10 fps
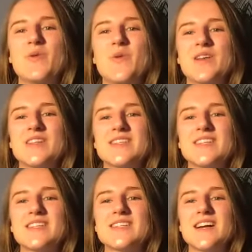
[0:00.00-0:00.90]
once it
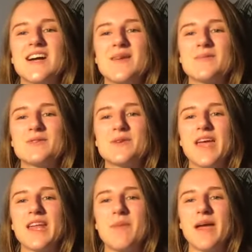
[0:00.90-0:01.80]
is time to
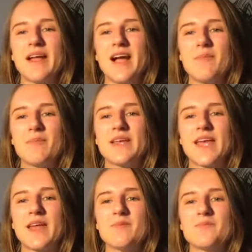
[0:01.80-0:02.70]
get back up
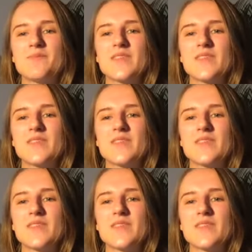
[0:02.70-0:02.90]
again.